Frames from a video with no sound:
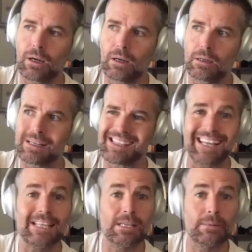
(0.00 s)

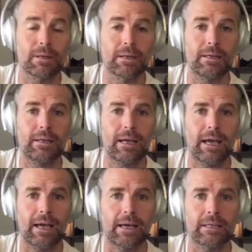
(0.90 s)
sensibly
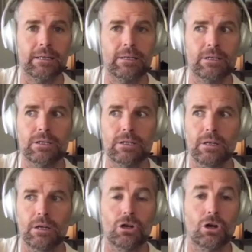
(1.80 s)
and
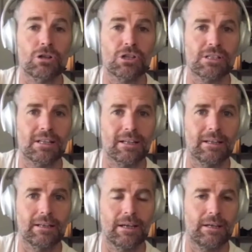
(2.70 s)

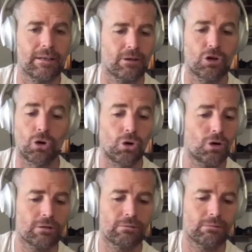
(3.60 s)
consciously either
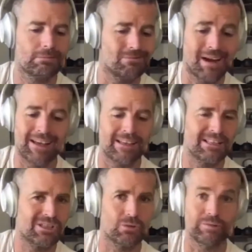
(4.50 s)
caught,
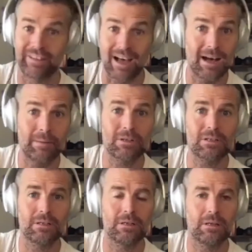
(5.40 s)
raised, or farmed
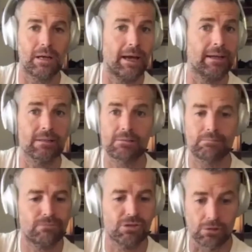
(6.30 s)
and
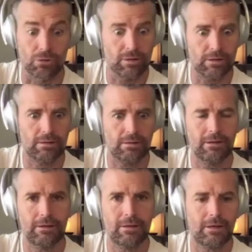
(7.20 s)
slaughtered
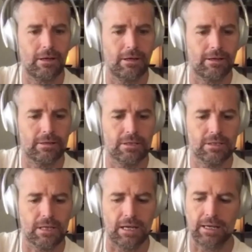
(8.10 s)

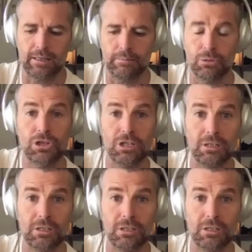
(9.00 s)
and butchered,